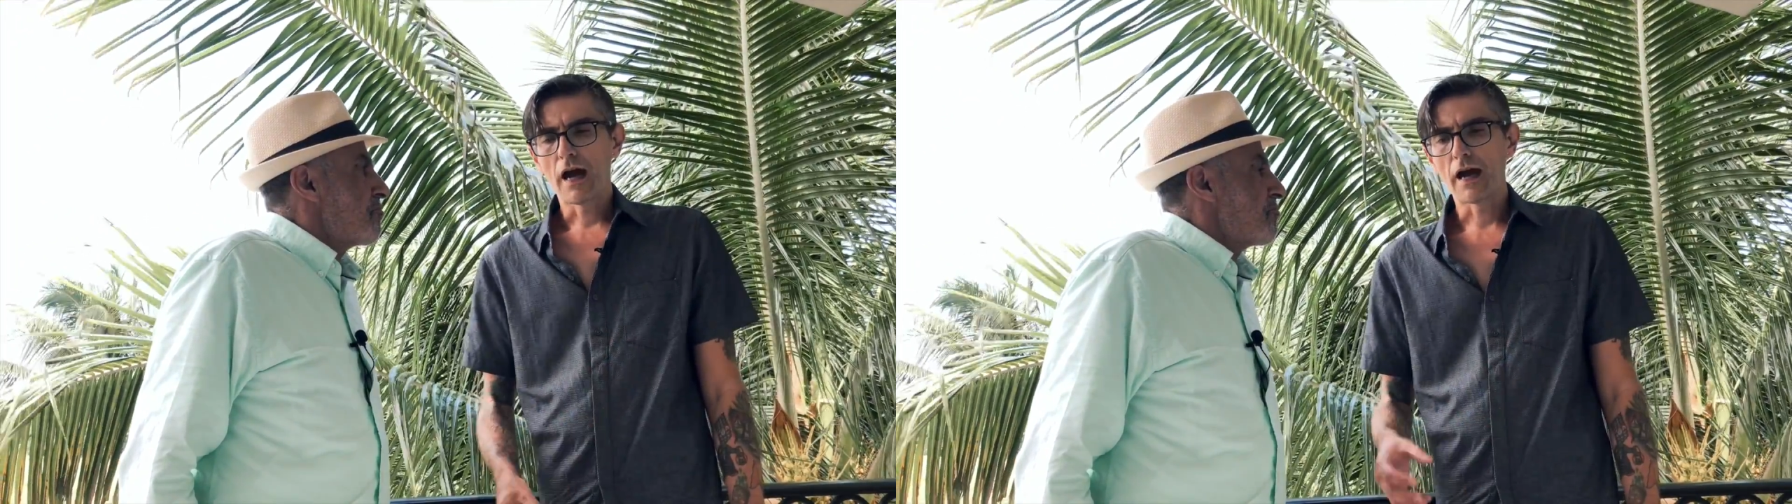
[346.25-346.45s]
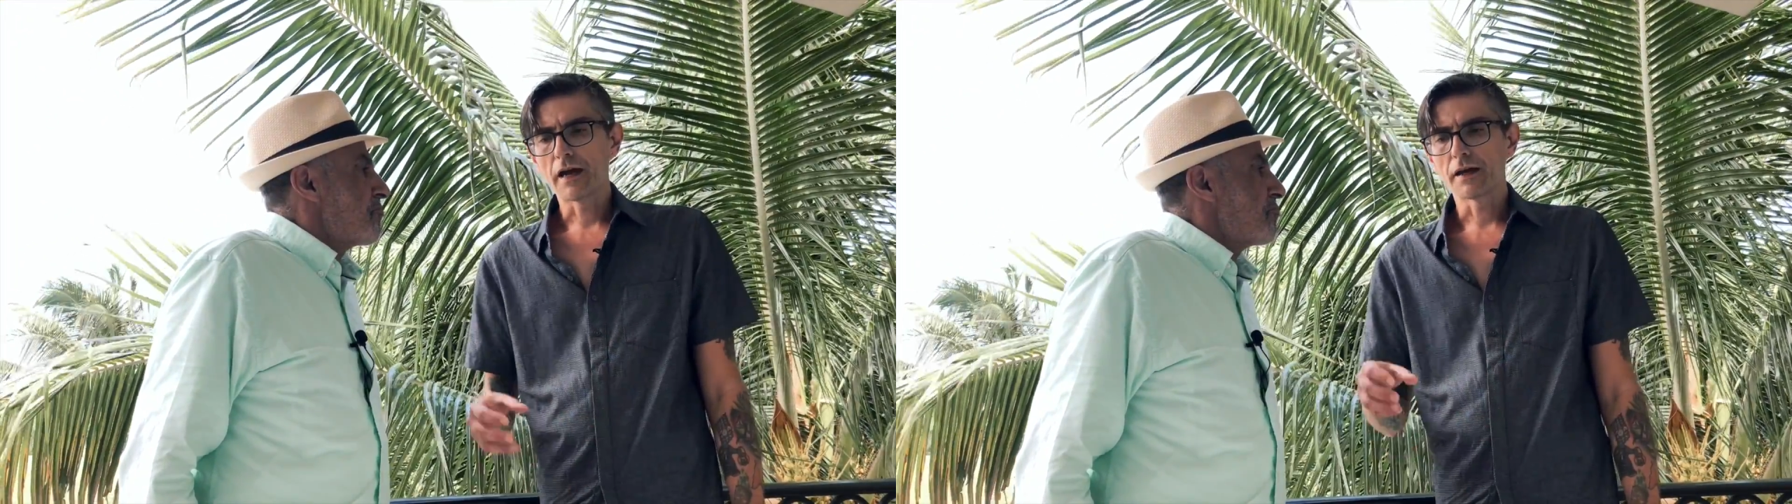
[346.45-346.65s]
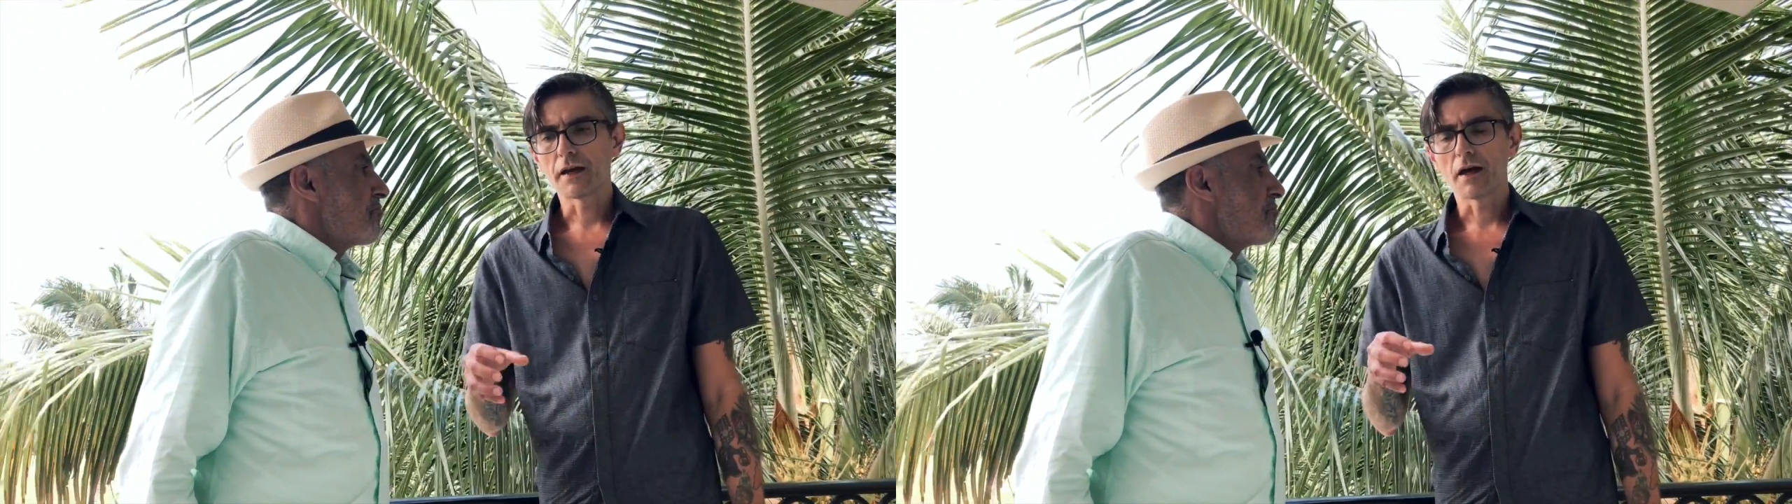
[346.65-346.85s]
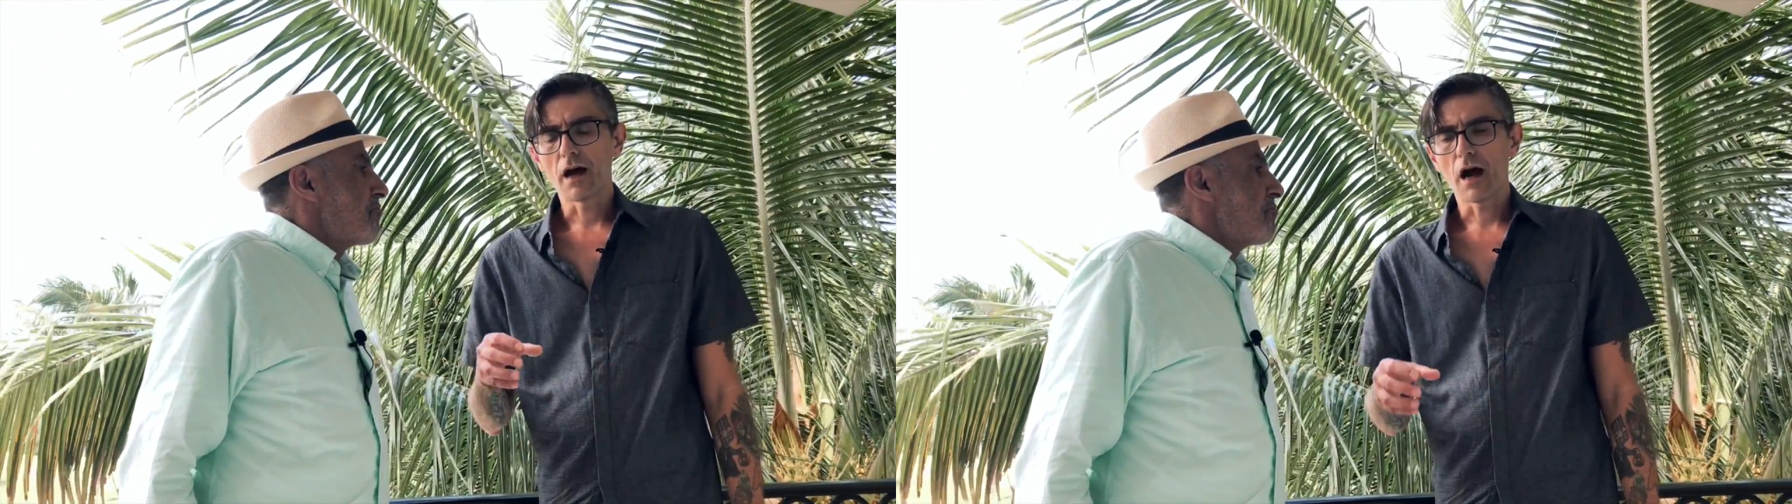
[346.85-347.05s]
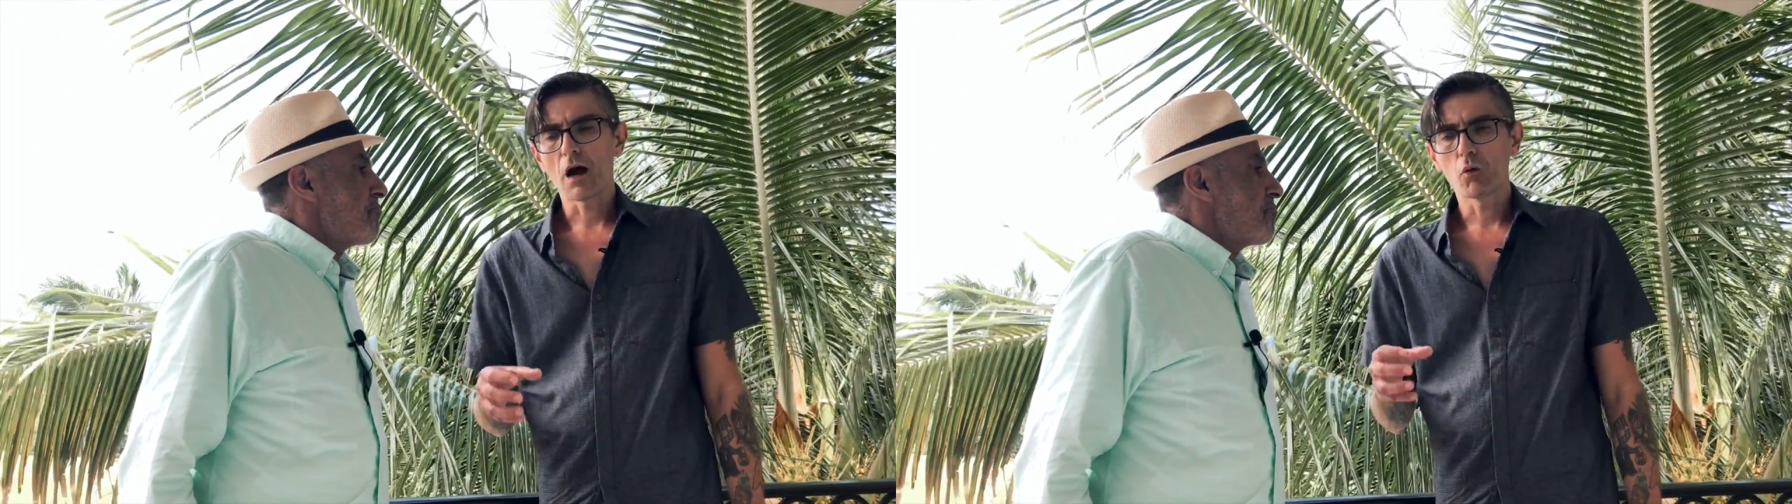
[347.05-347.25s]
And
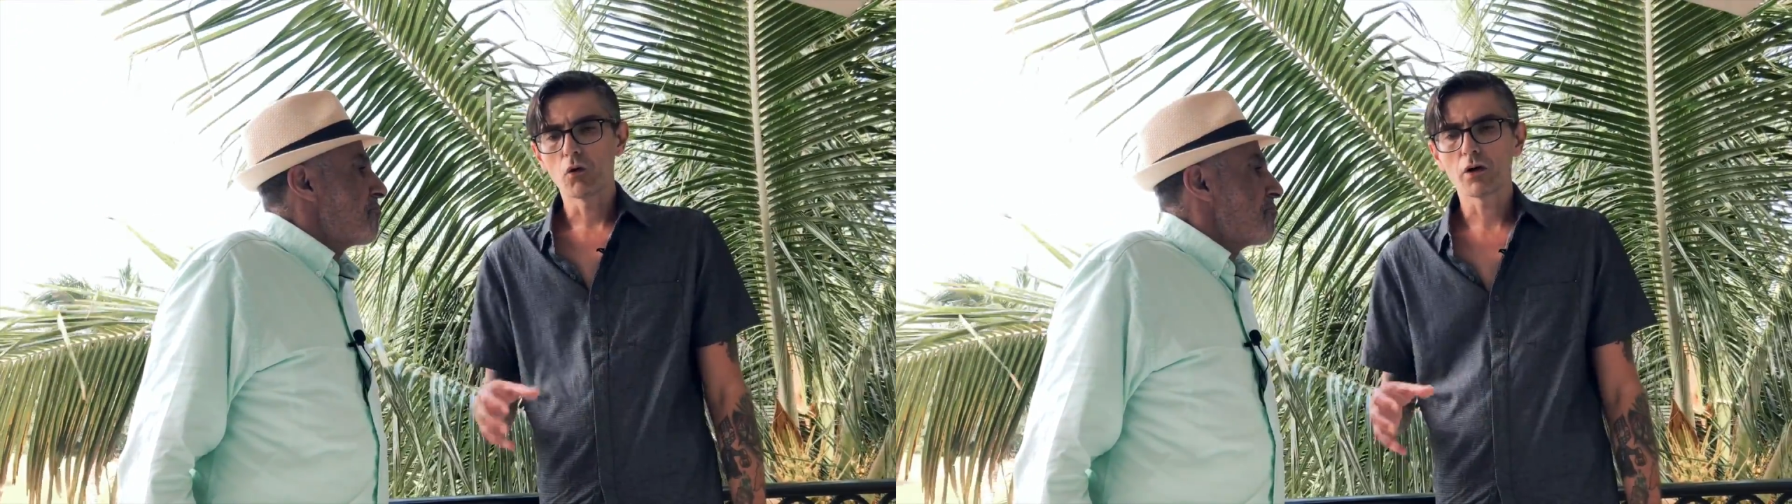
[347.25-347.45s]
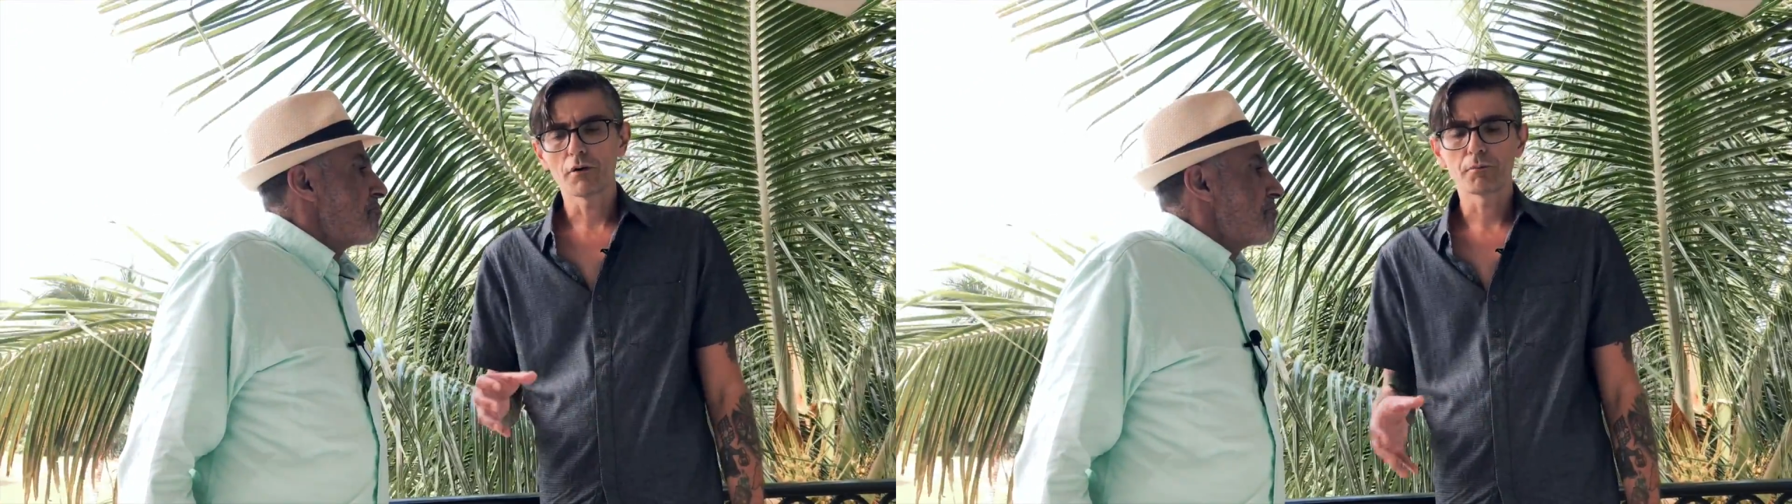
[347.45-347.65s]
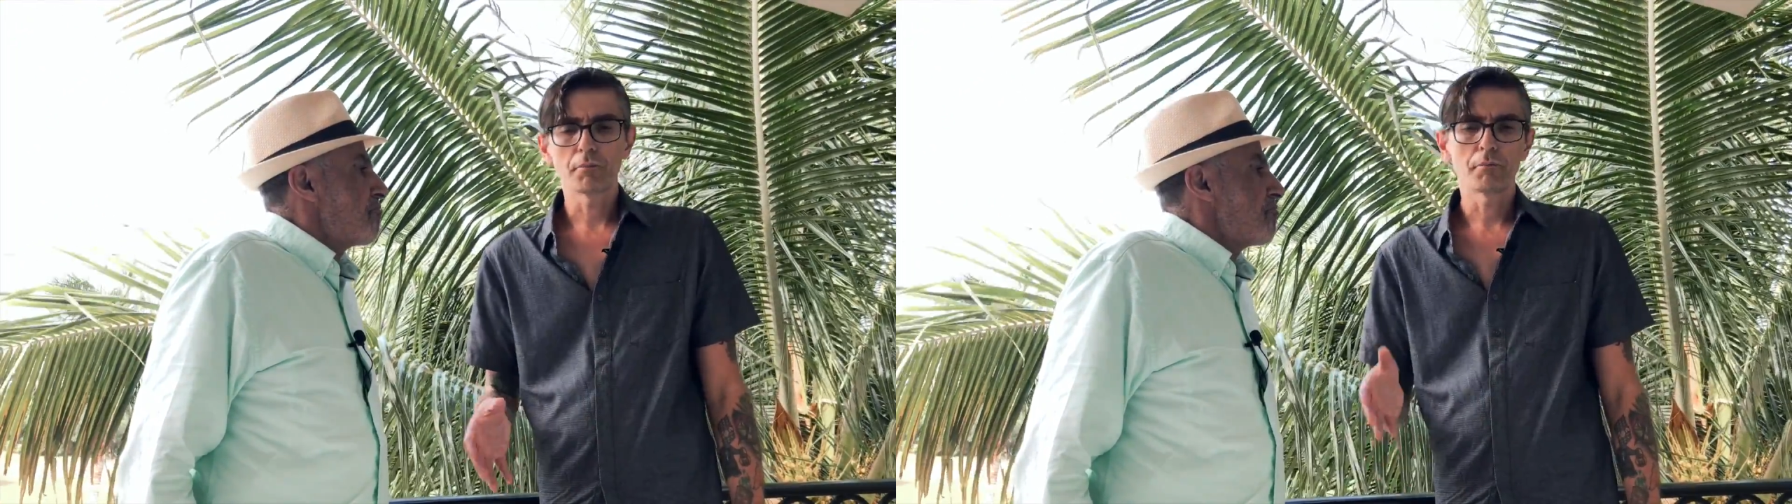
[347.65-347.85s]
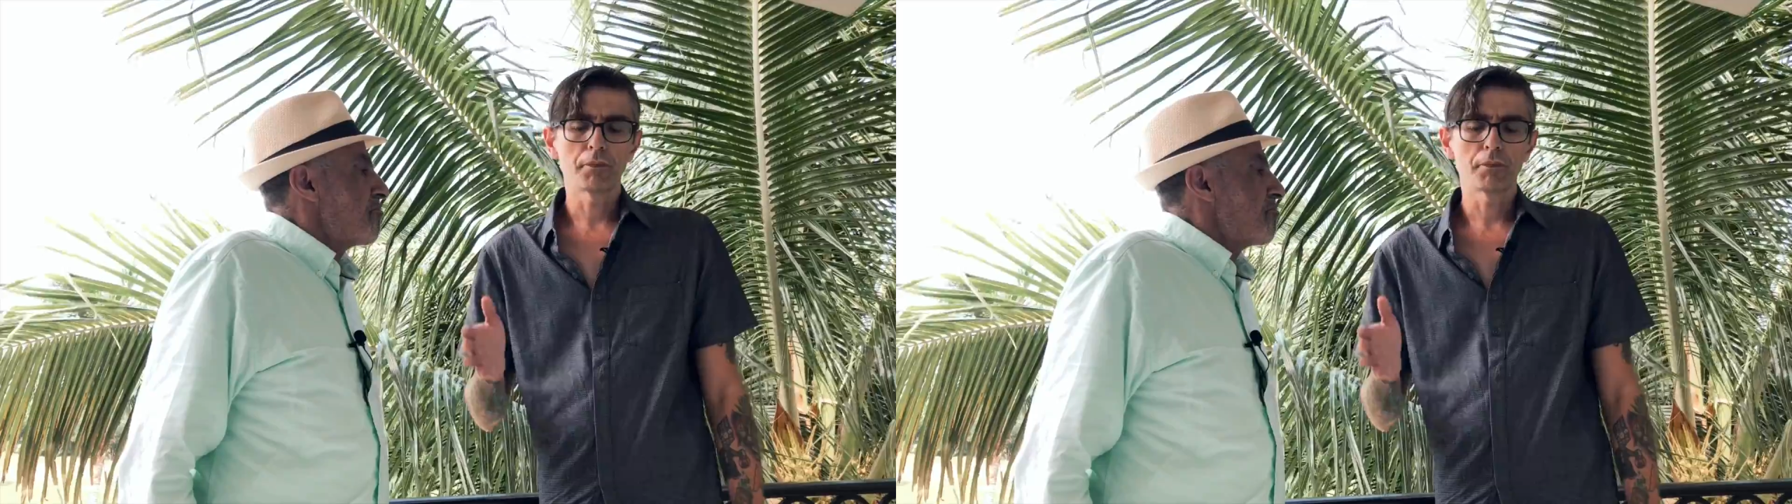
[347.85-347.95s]
I woke up